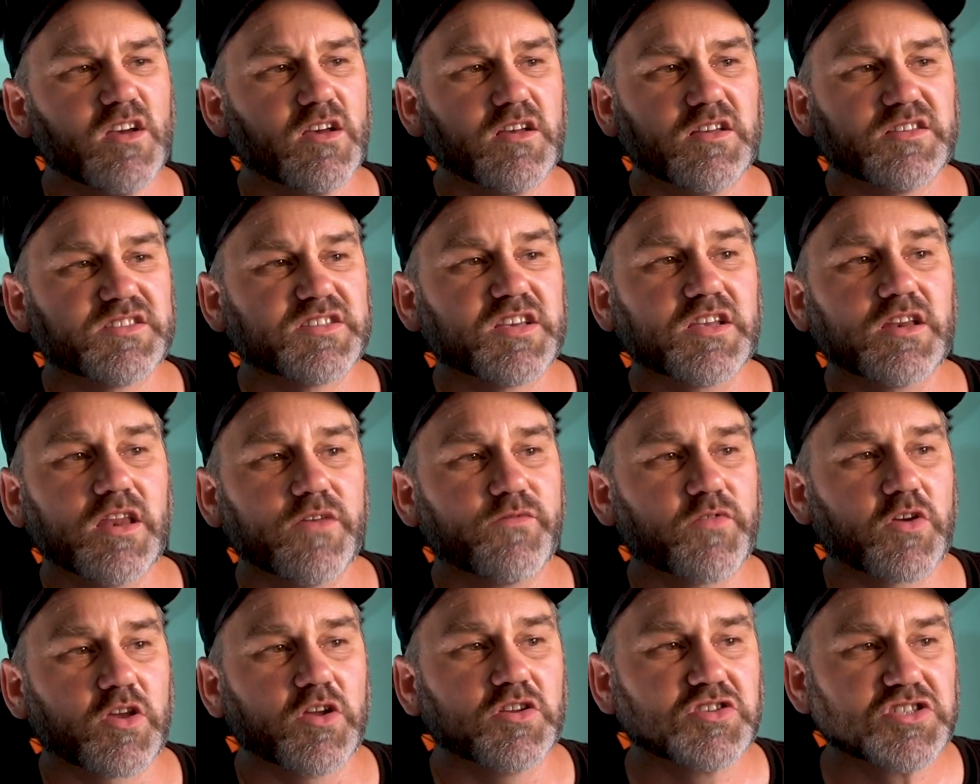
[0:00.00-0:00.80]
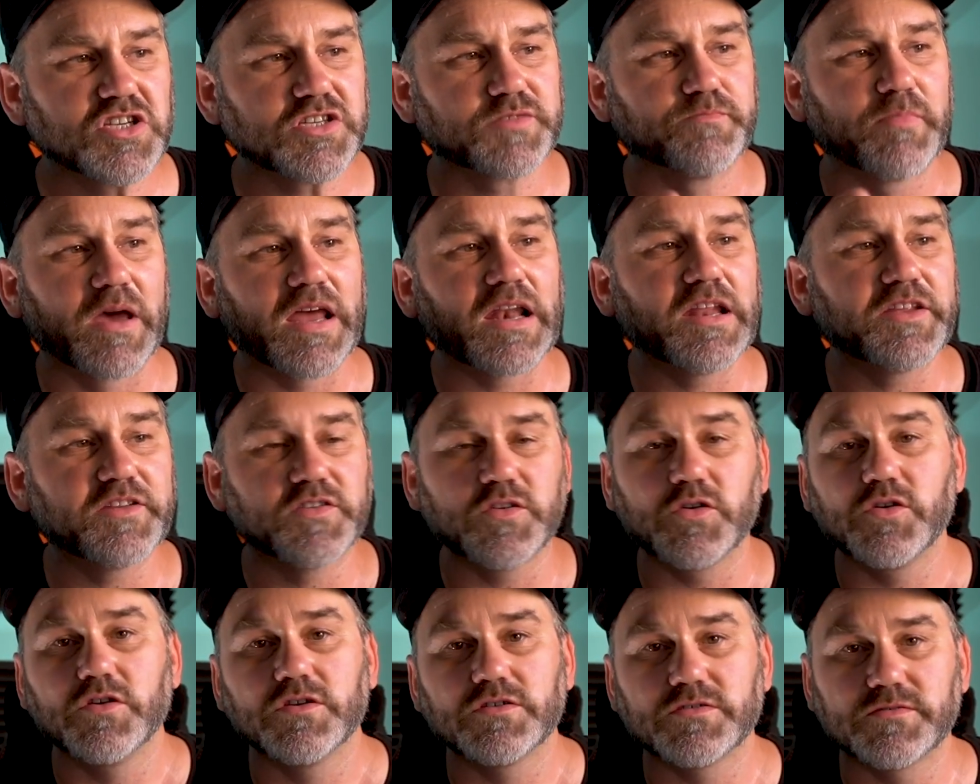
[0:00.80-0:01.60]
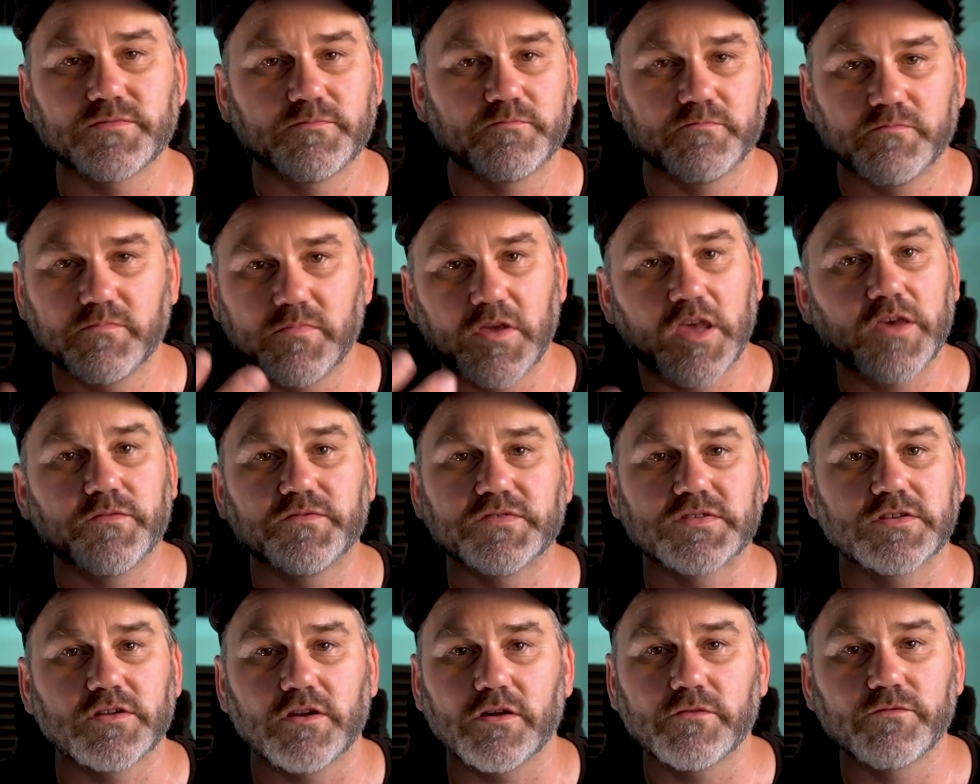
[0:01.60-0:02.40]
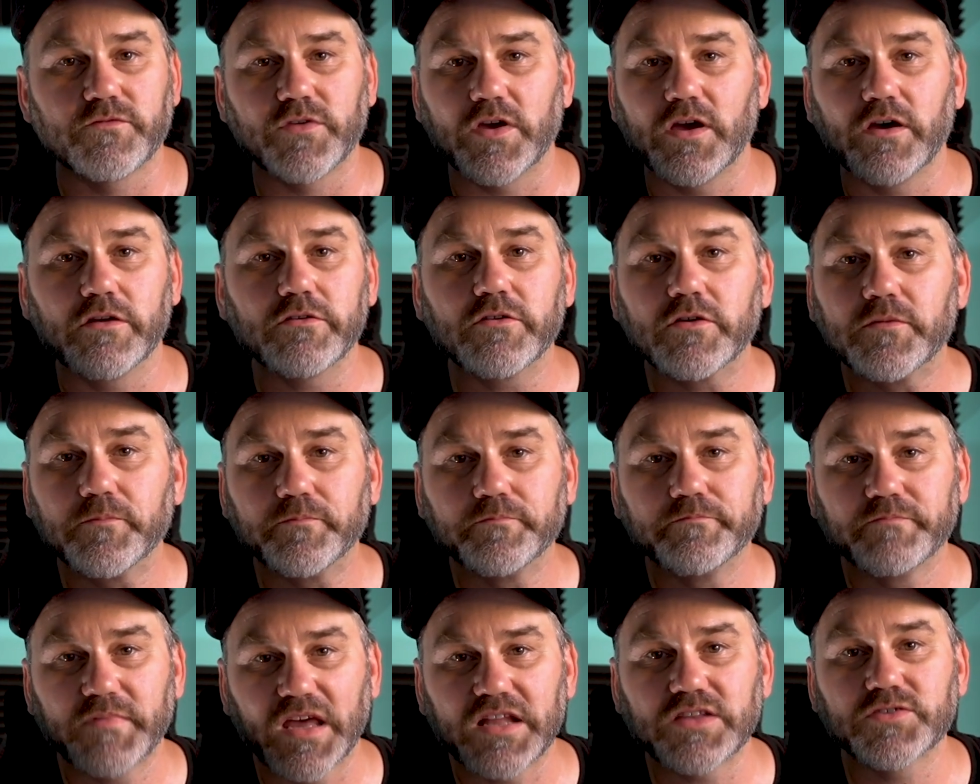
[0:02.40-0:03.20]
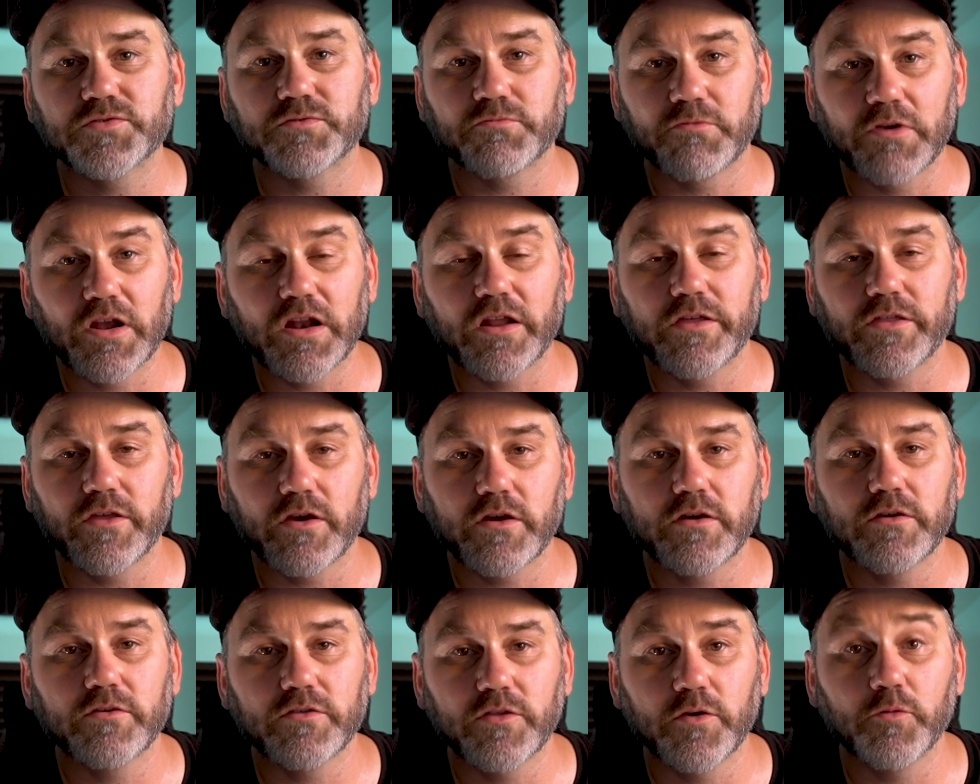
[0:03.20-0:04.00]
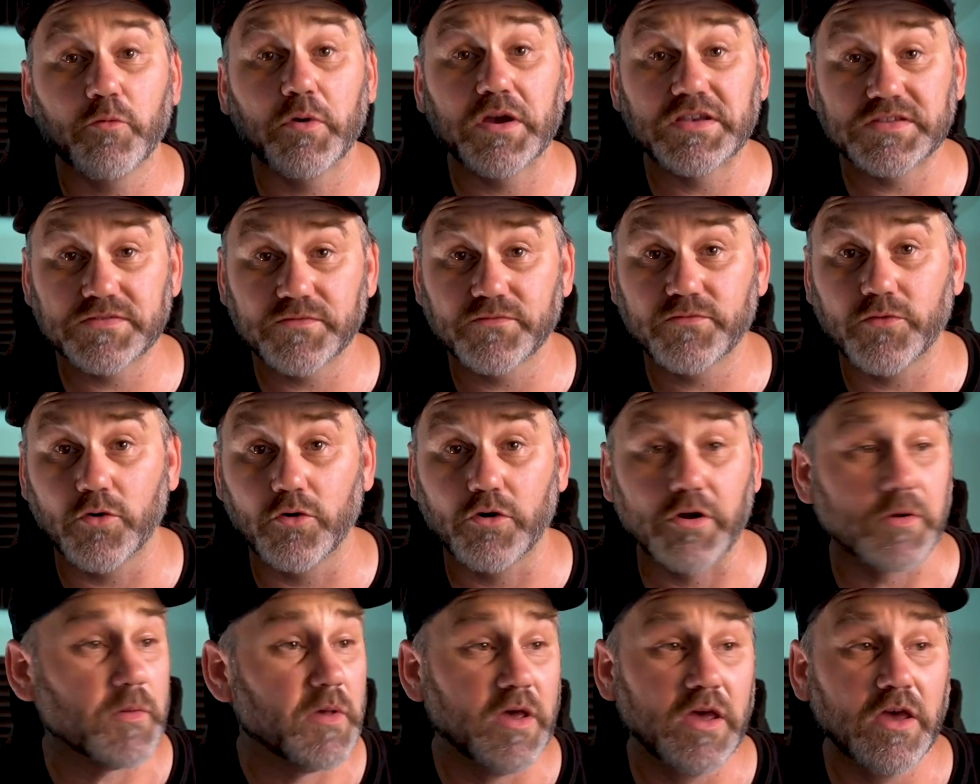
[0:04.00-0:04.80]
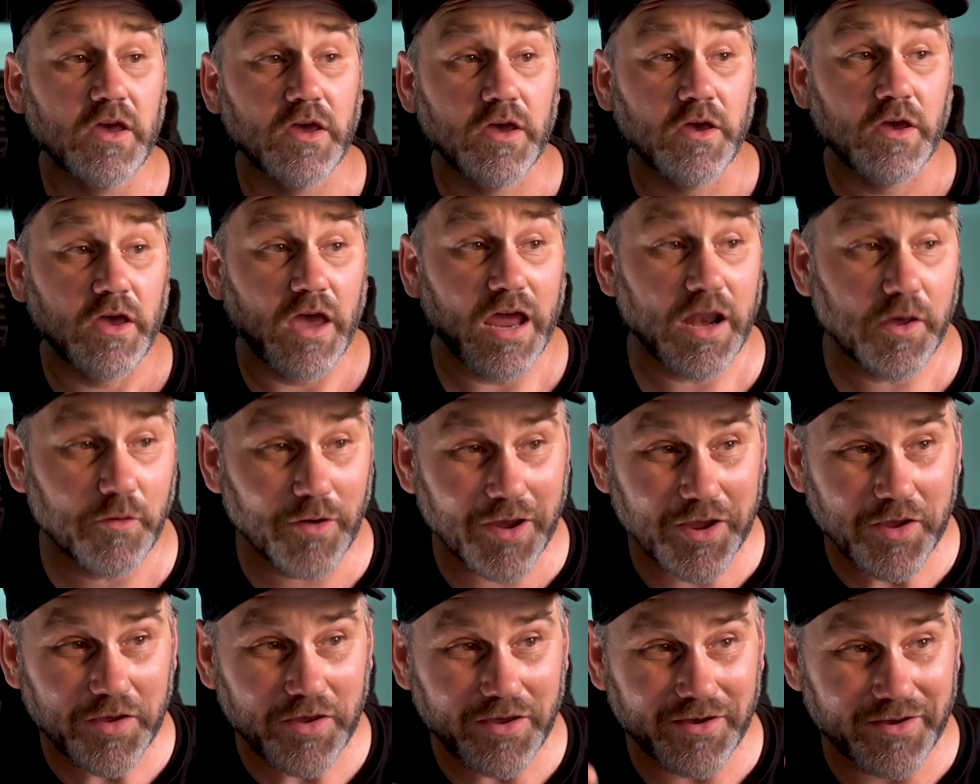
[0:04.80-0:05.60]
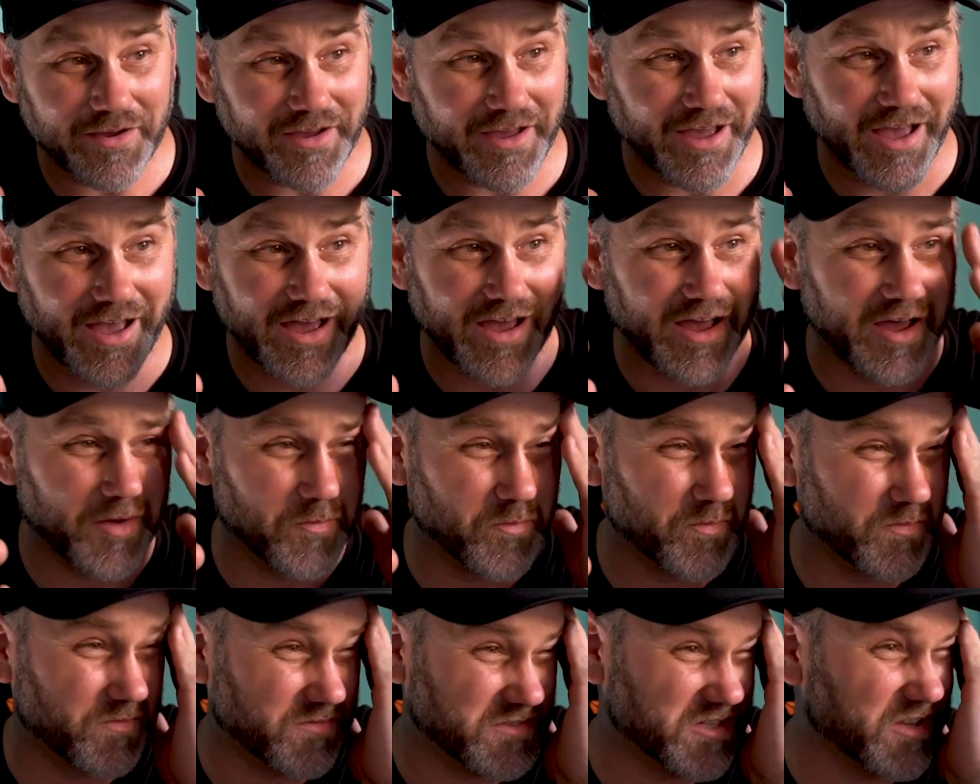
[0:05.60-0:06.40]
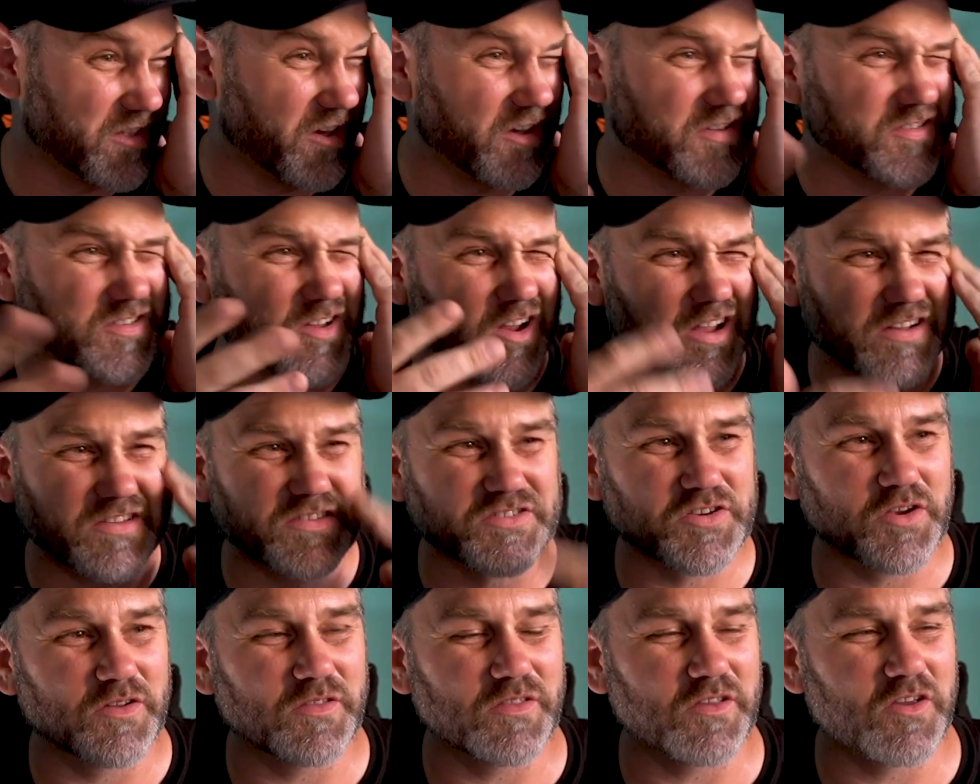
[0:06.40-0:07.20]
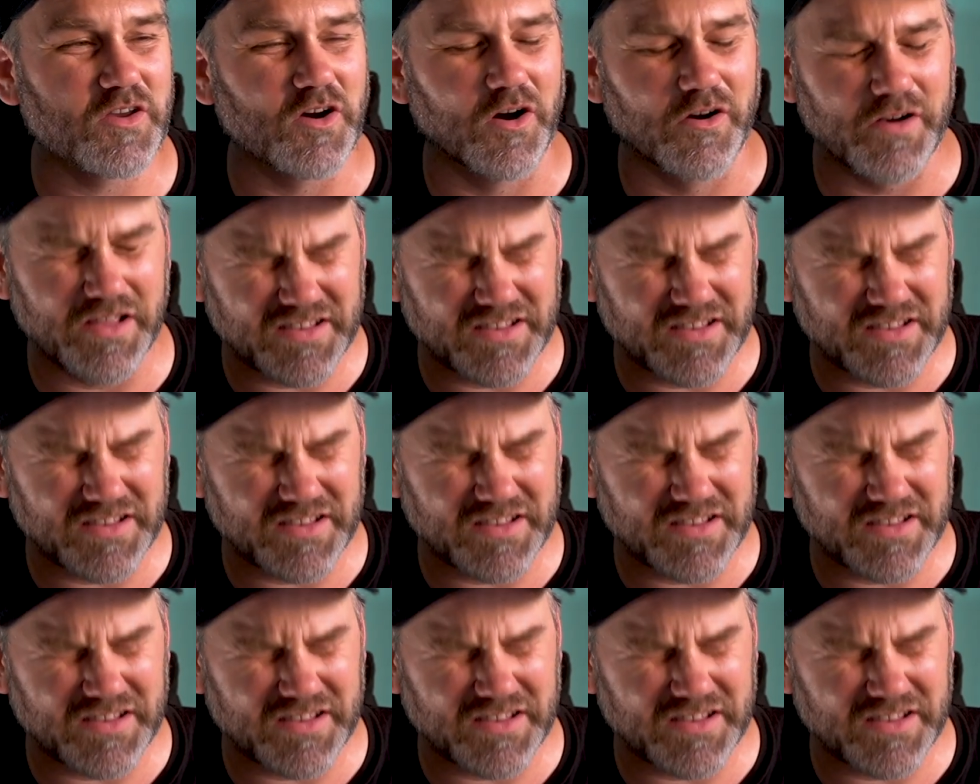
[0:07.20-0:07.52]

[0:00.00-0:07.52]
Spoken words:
significant, just mainly to use gifts that I've found. That's really the reason for it. Anyway, to those who like to shoot in the cold,